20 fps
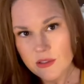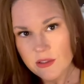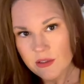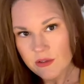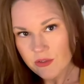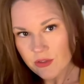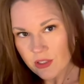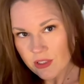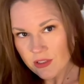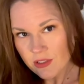
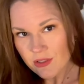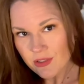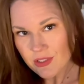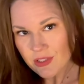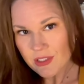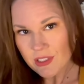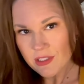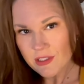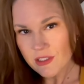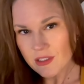Trying to
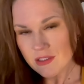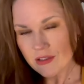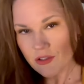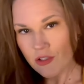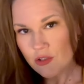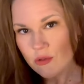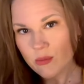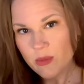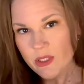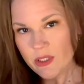understand that
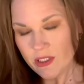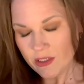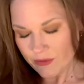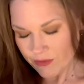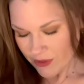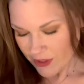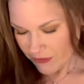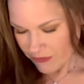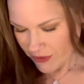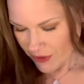long buried
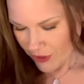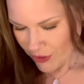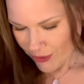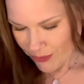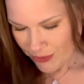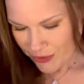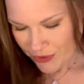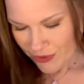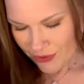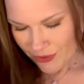Five of
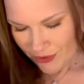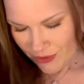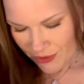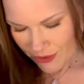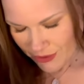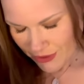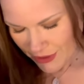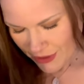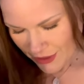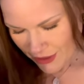Cups.
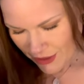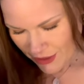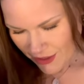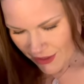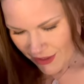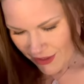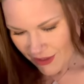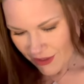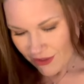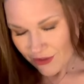
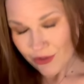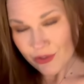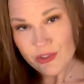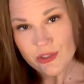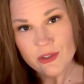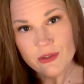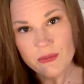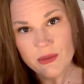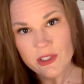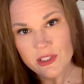You're
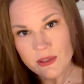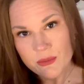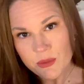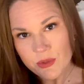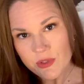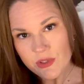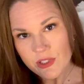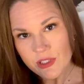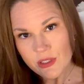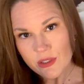showing me
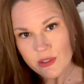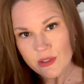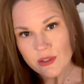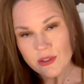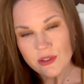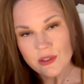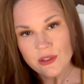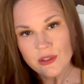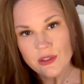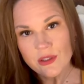empathy.
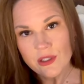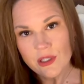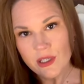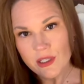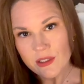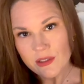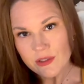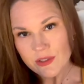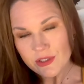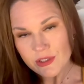
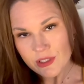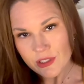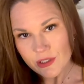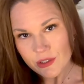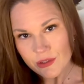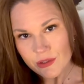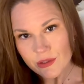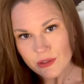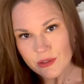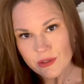I
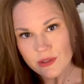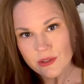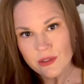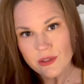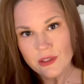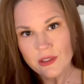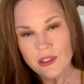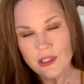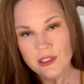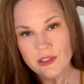understand.
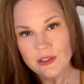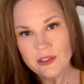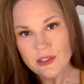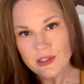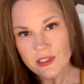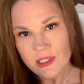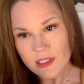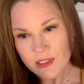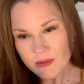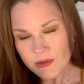I
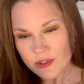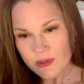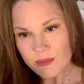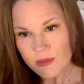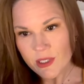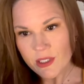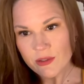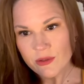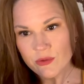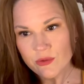understand it was a
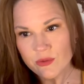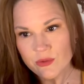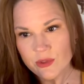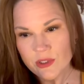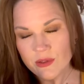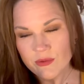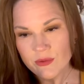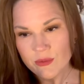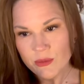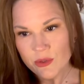matter of
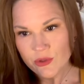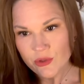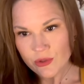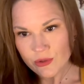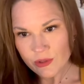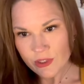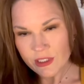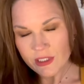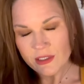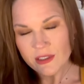
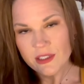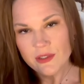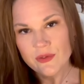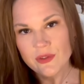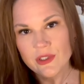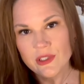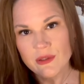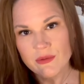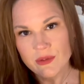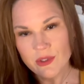emotional
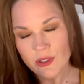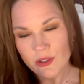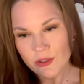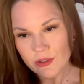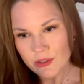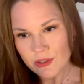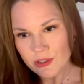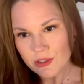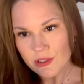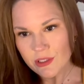connectivity of the
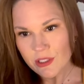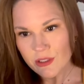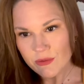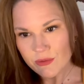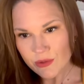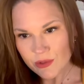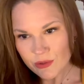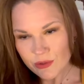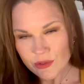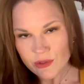heart. I
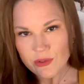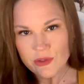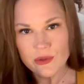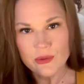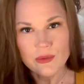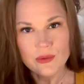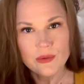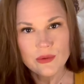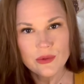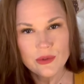felt it
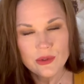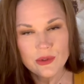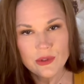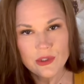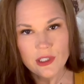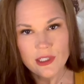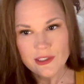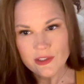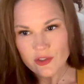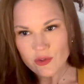too.
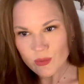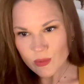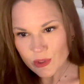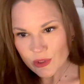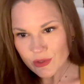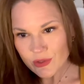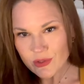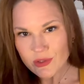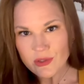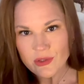I
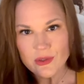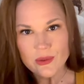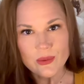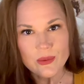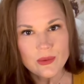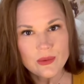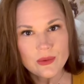experienced it too.